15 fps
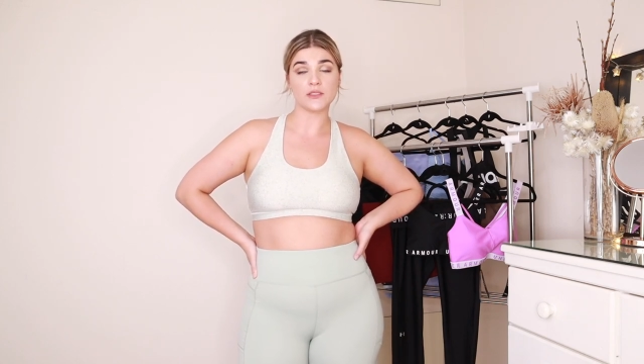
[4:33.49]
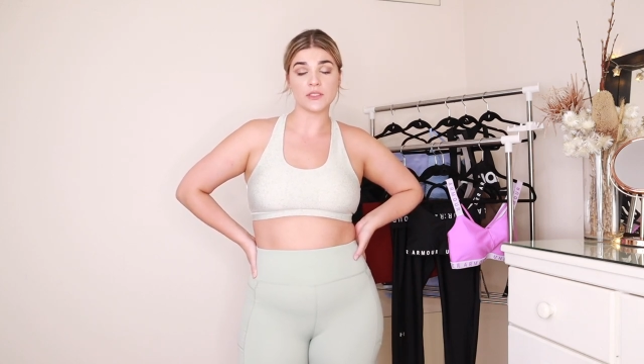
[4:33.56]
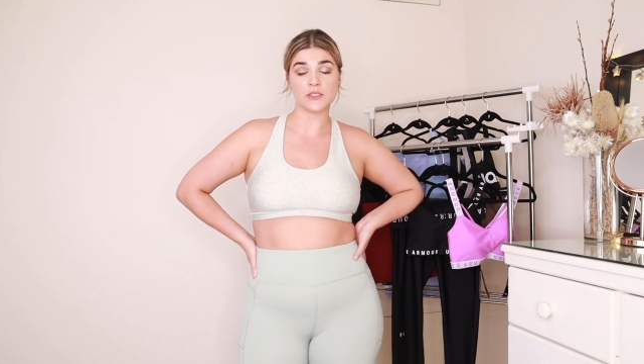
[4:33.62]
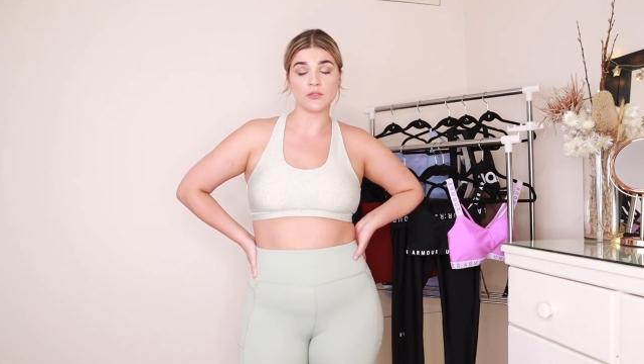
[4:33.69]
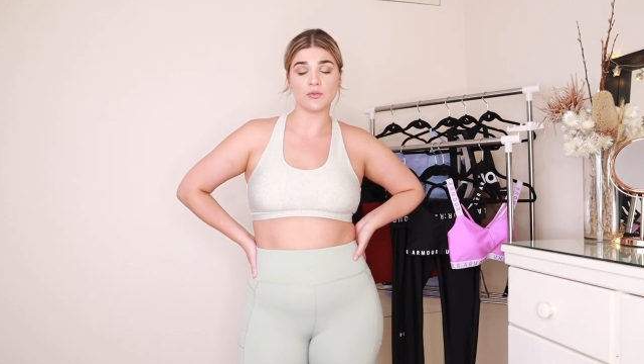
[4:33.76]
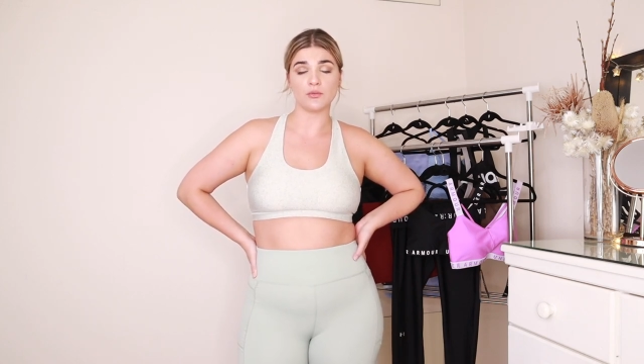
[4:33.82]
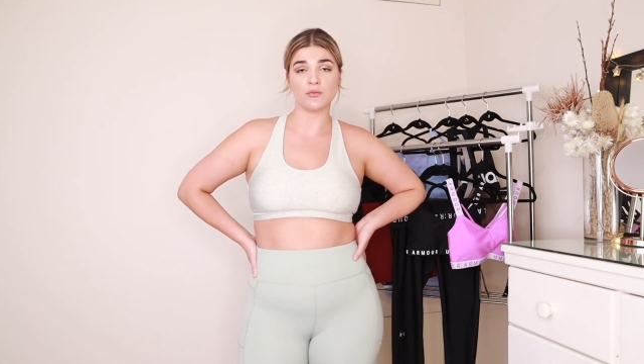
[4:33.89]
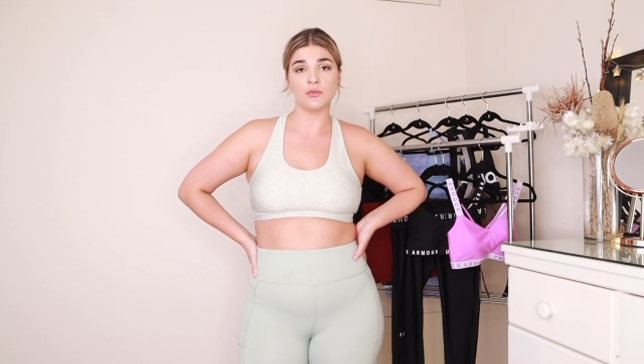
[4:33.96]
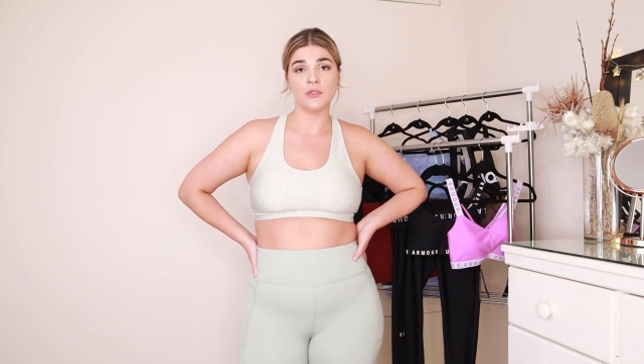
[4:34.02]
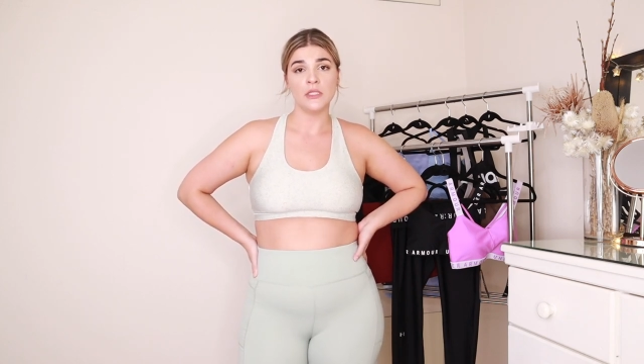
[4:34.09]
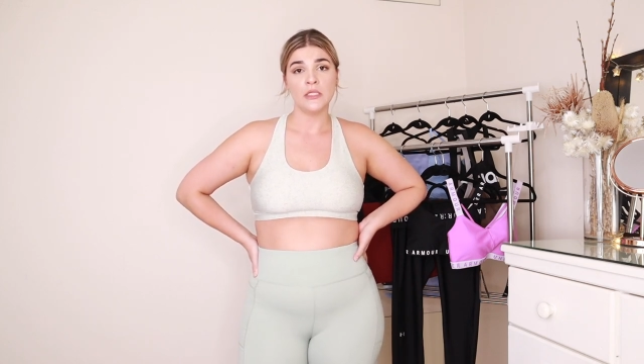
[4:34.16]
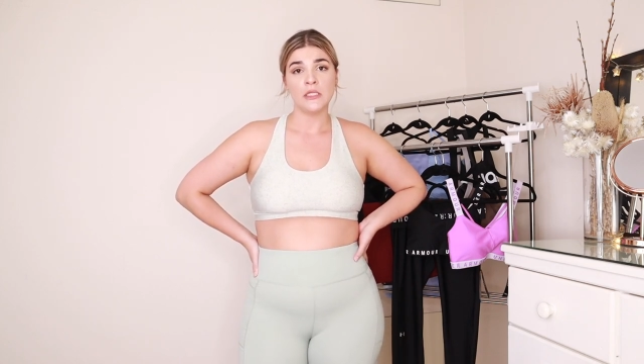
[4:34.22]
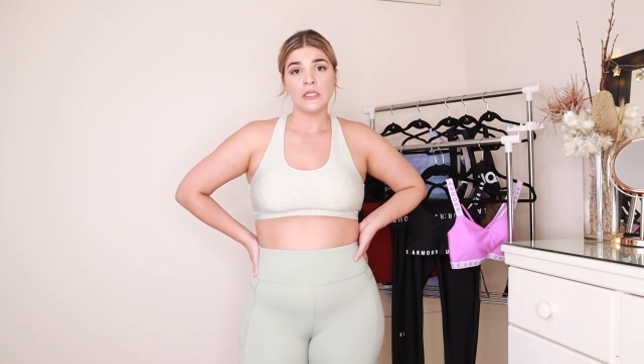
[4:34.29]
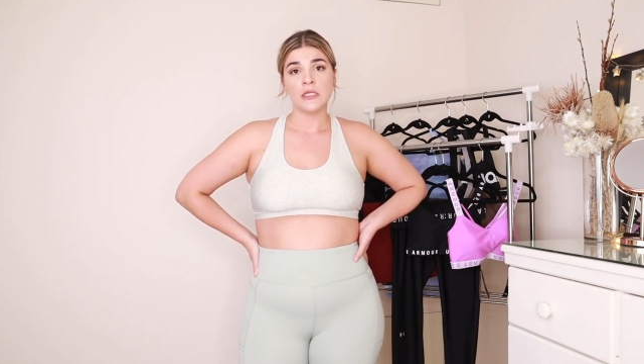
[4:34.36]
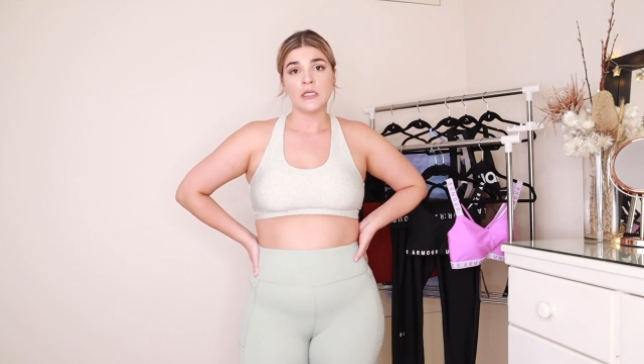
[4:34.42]
So
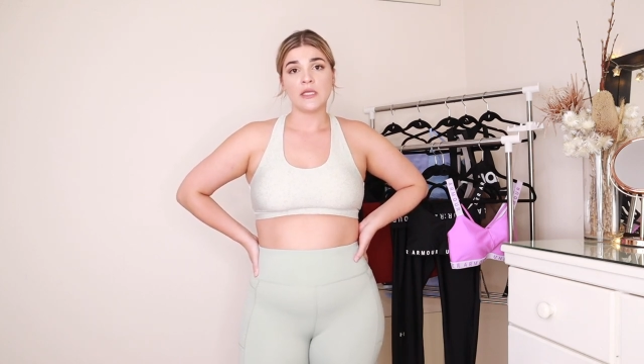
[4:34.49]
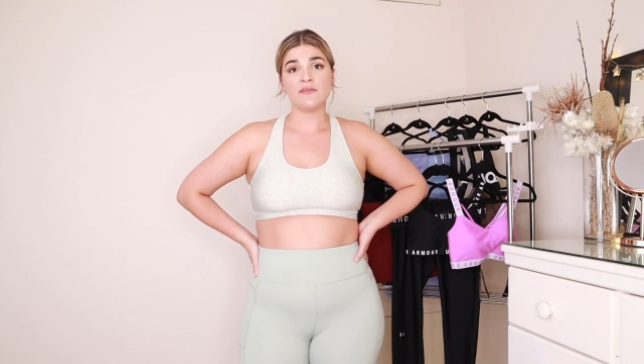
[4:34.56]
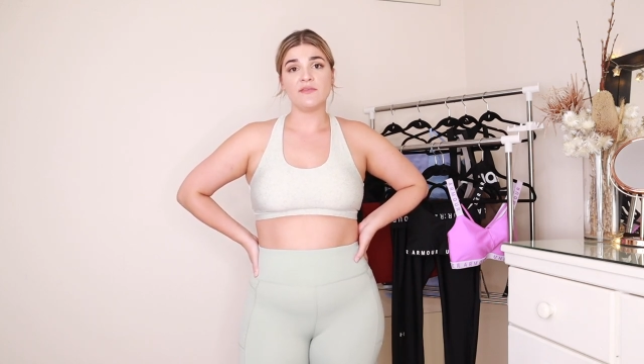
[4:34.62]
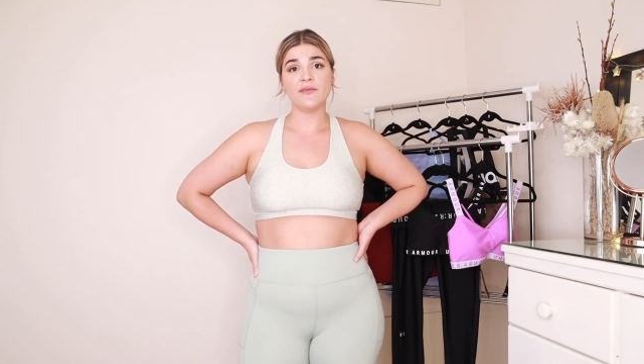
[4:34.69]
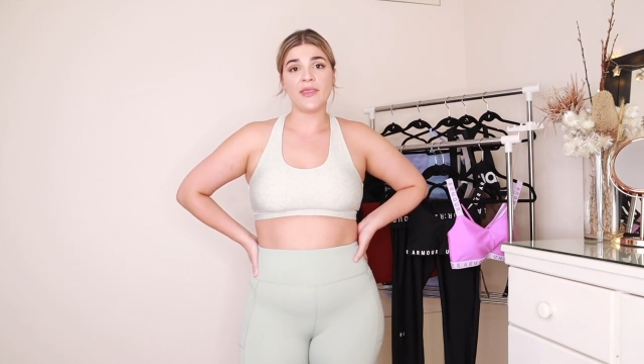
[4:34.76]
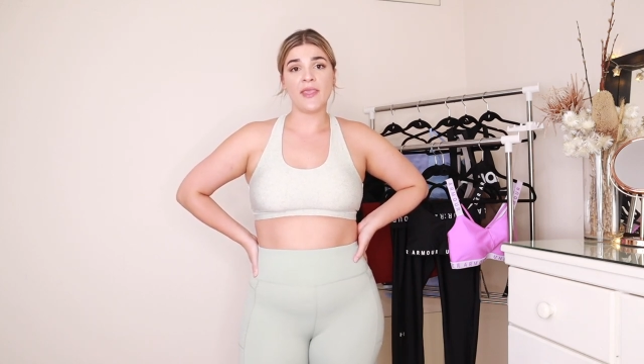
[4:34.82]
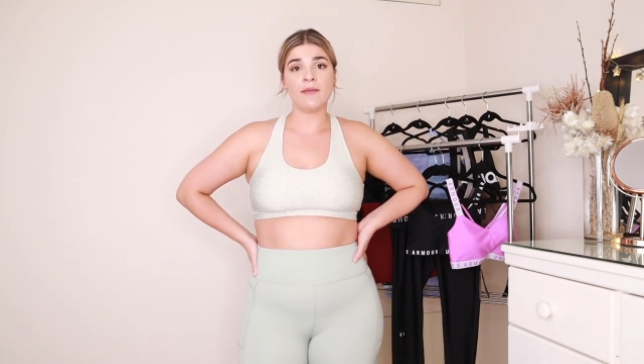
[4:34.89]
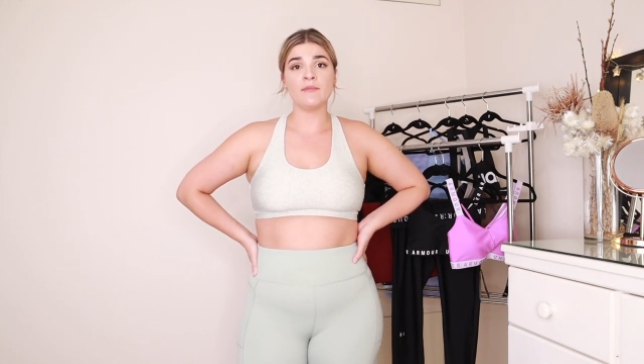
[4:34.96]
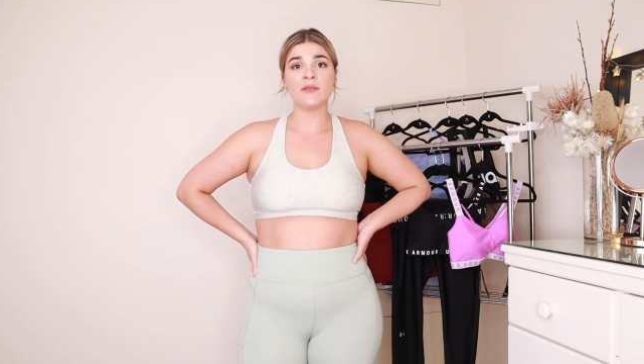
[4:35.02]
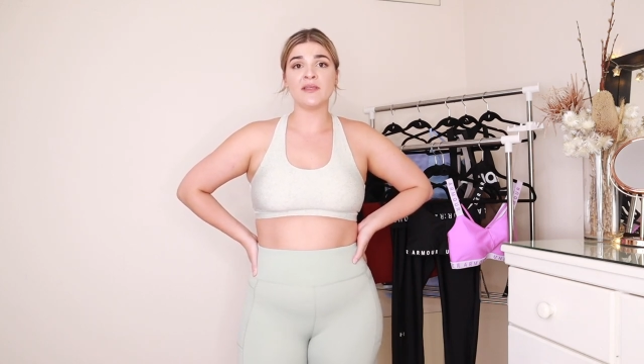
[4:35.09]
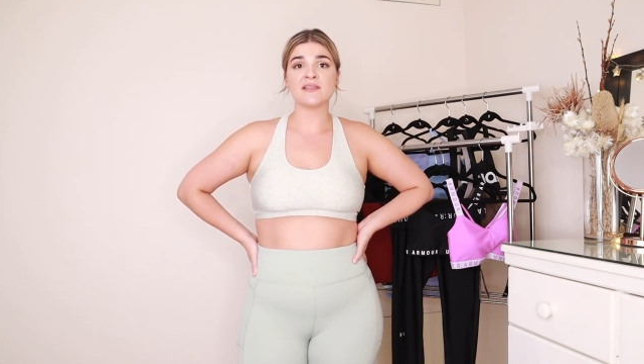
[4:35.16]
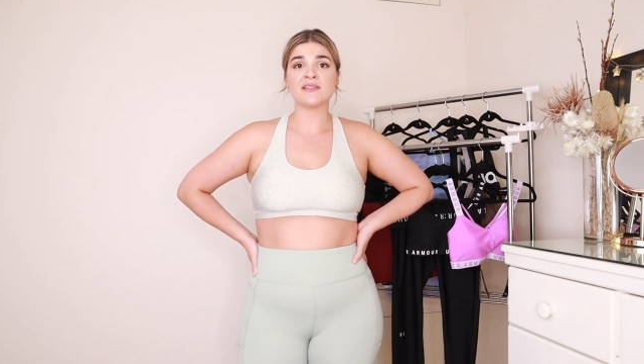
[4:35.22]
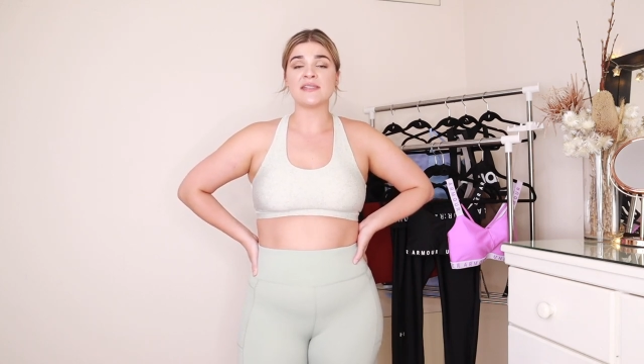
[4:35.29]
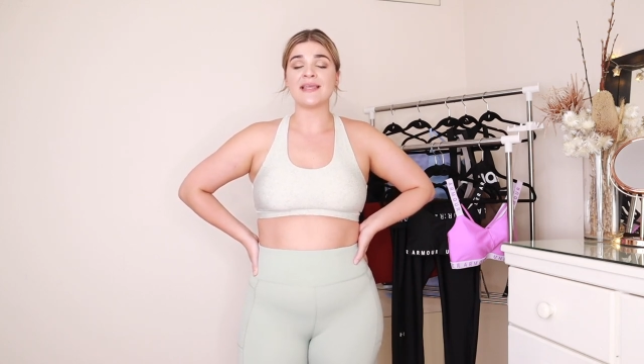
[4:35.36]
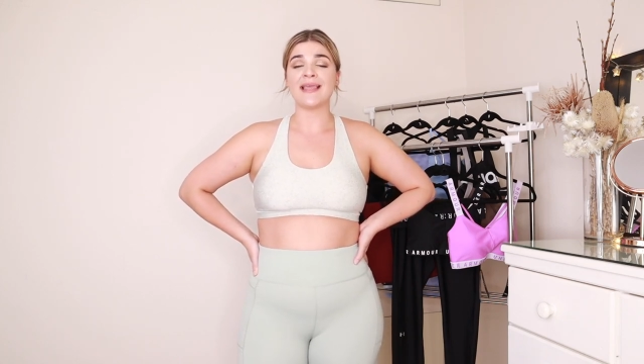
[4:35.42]
if you came here
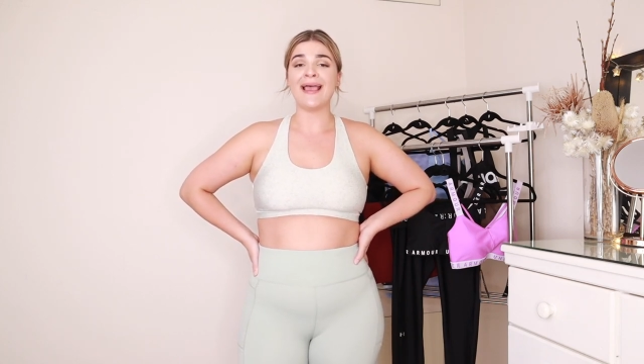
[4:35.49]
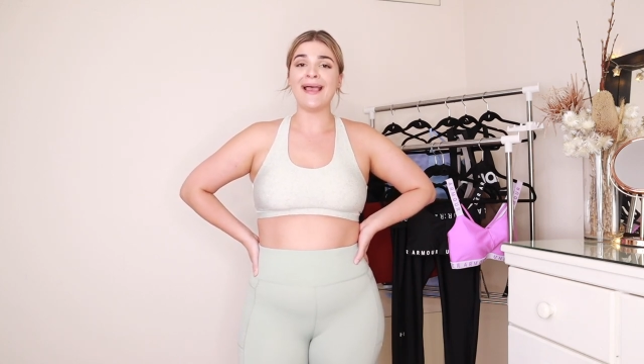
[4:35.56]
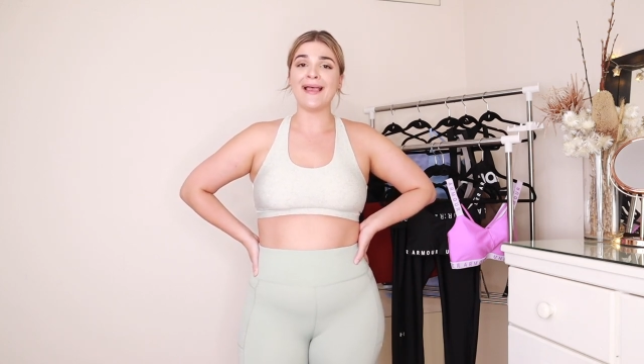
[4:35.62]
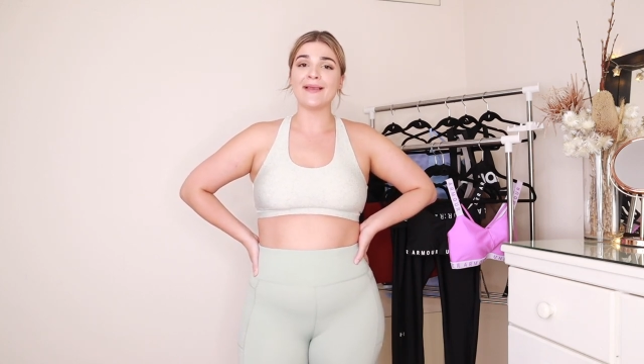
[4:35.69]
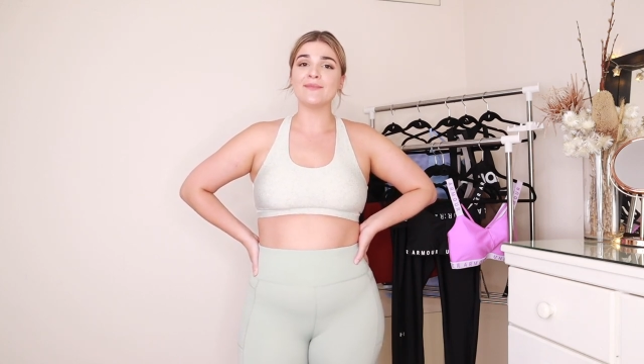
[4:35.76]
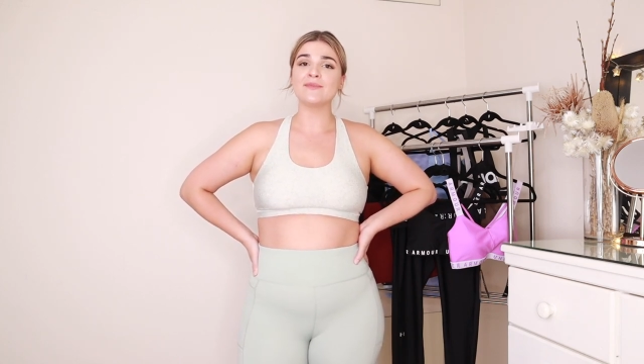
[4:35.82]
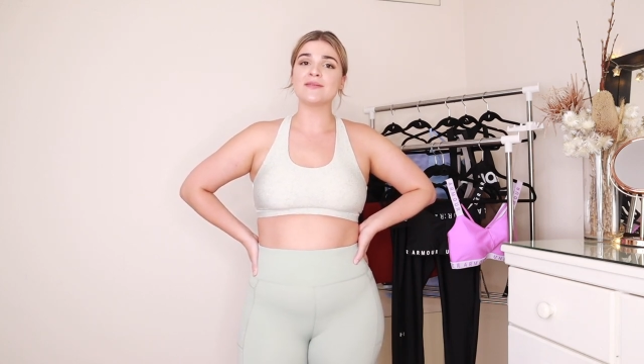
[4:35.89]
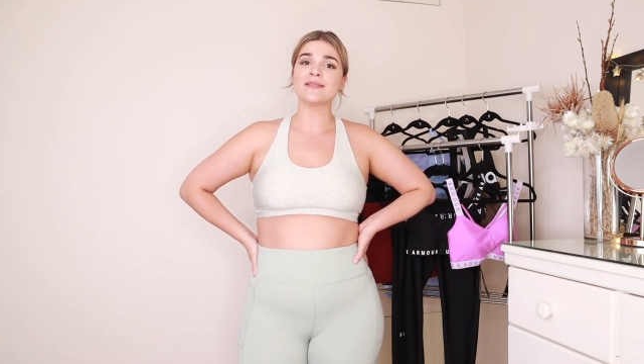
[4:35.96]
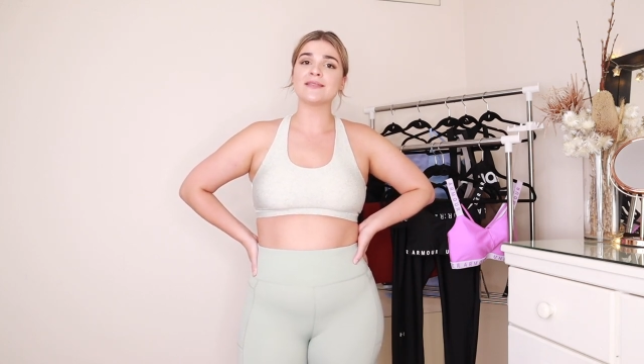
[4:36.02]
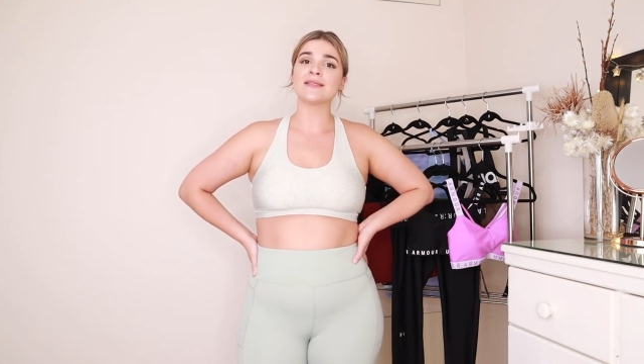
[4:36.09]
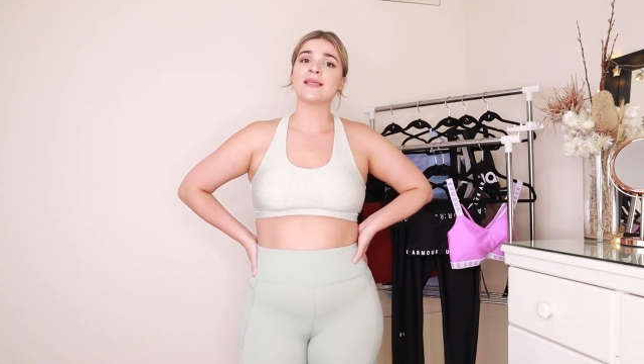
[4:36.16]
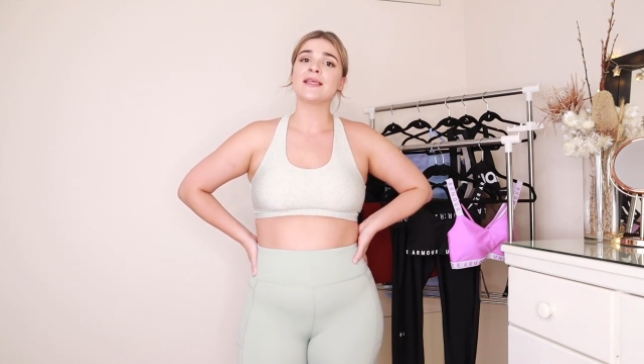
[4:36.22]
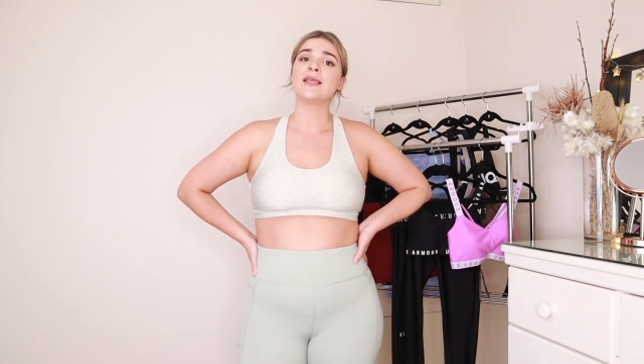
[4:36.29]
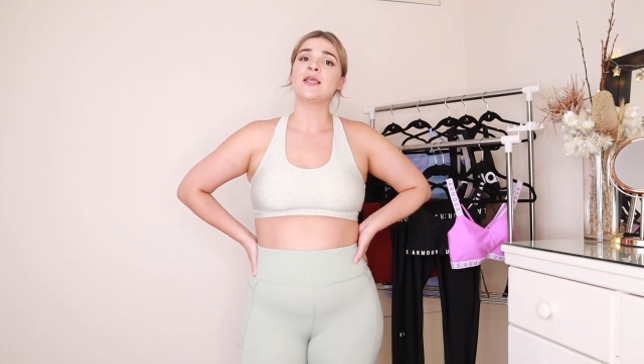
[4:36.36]
to see abs,